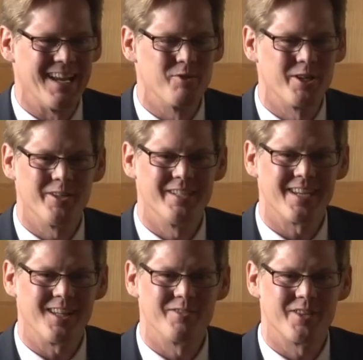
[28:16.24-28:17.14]
and we couldn't
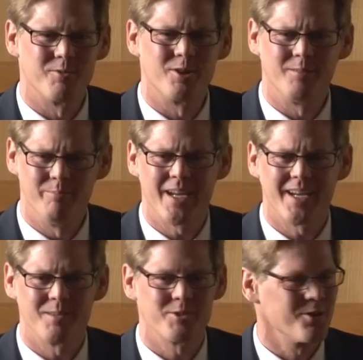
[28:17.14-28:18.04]
tell if they were
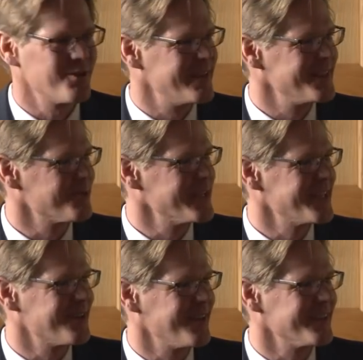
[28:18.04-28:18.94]
making up stories when
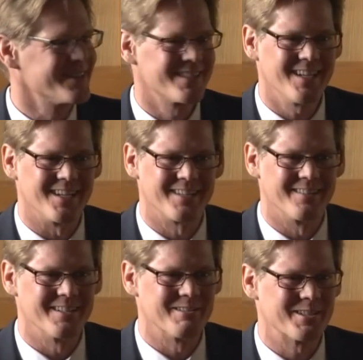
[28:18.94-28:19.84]
they'd call in sick,
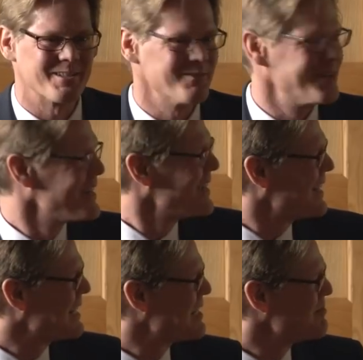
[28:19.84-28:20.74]
you know. So,
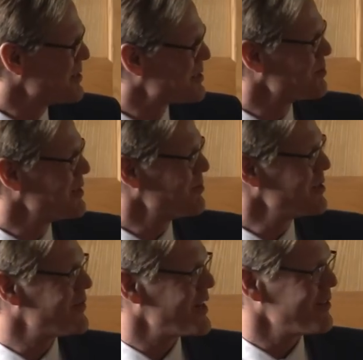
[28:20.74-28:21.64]
um, so we,
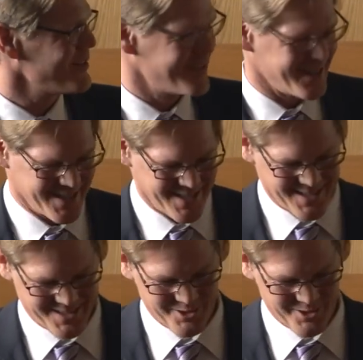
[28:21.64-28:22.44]
we found uh,